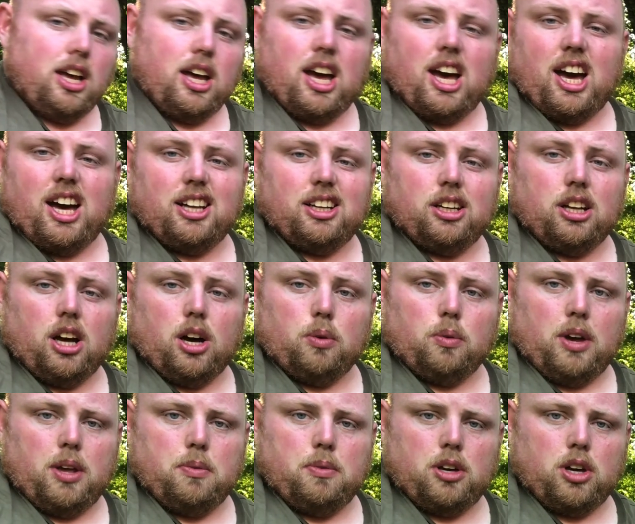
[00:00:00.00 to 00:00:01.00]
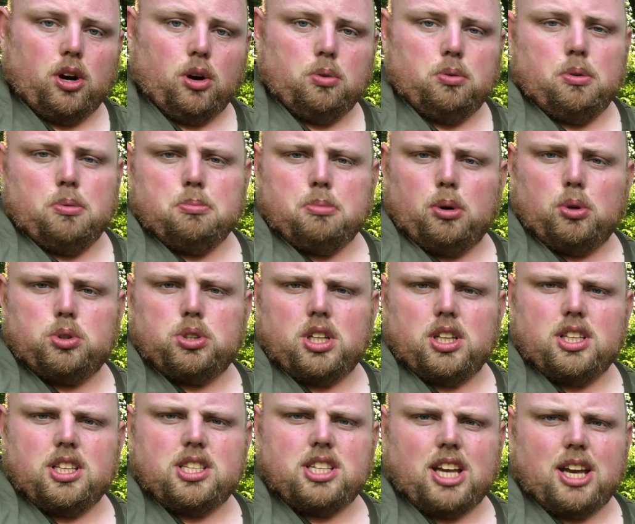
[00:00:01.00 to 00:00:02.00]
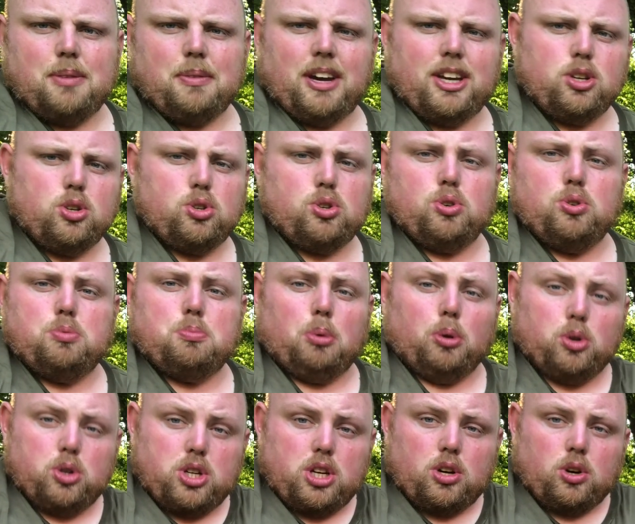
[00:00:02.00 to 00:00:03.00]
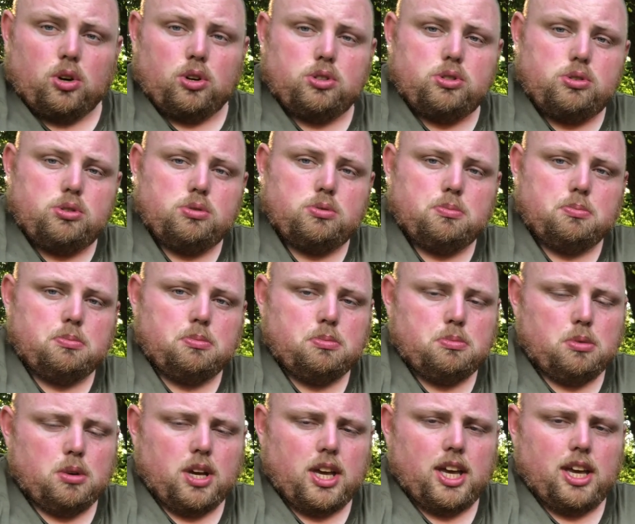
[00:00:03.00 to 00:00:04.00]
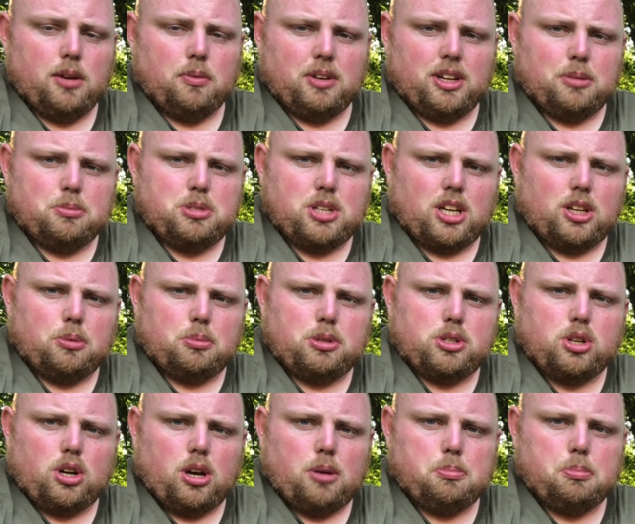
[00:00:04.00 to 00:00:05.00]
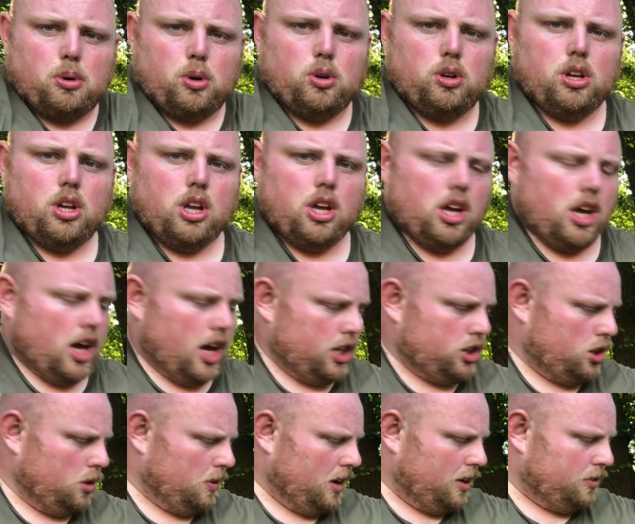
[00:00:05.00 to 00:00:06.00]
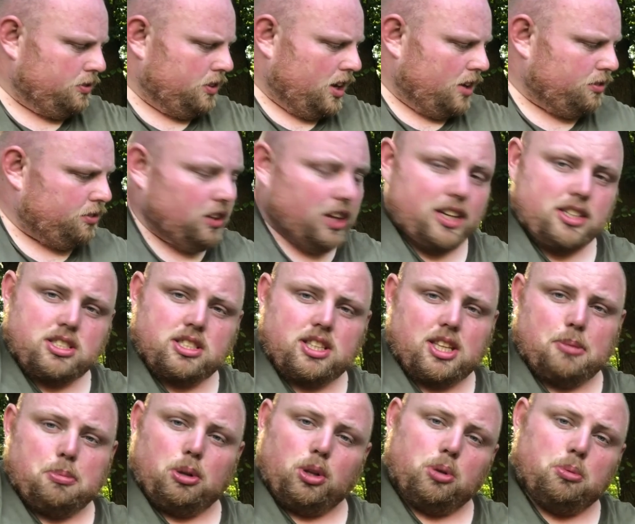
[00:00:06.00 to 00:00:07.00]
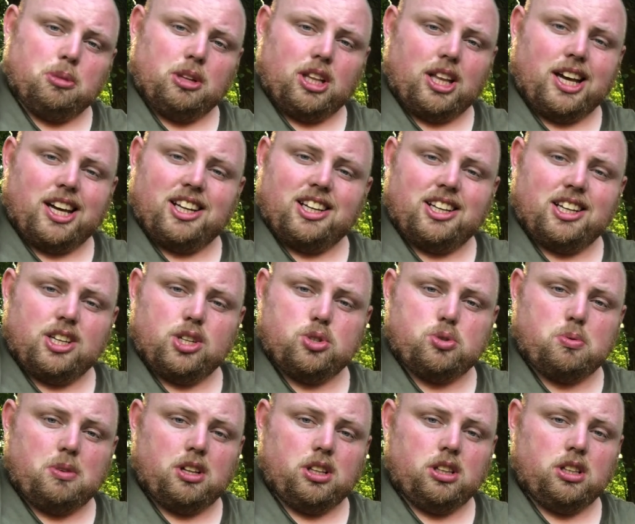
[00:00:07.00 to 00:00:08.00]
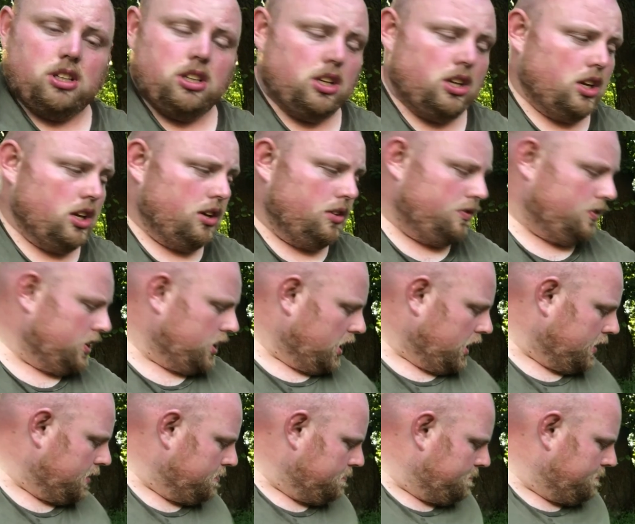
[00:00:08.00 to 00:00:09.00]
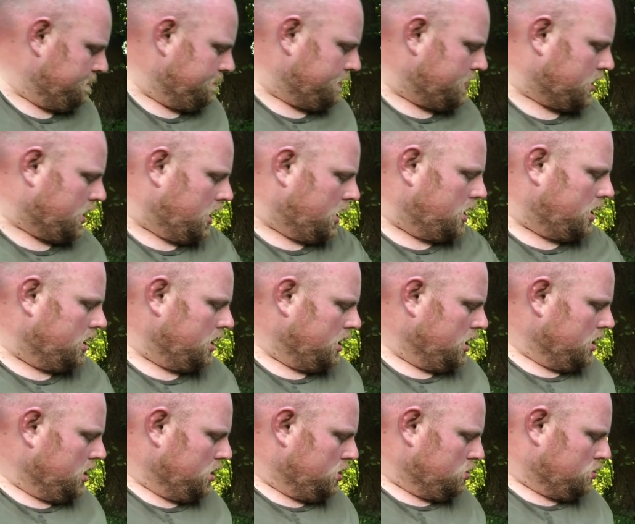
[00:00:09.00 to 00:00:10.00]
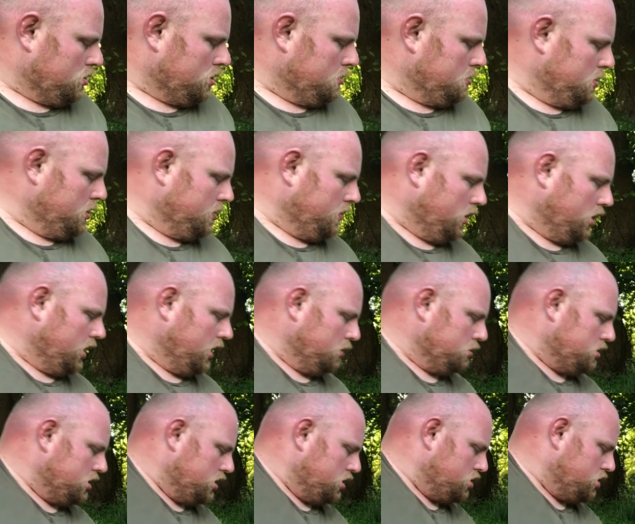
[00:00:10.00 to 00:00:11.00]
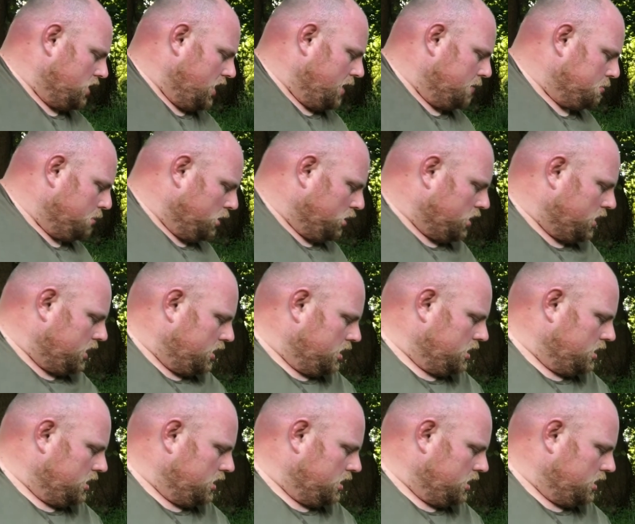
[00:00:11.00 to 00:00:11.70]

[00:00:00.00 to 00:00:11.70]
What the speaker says: and away we go. Most of the time I just use bungee cords when I'm setting up a tarp, but I do have a fast deployment line as well for that. Okay, I'm going to move on now to the side pocket.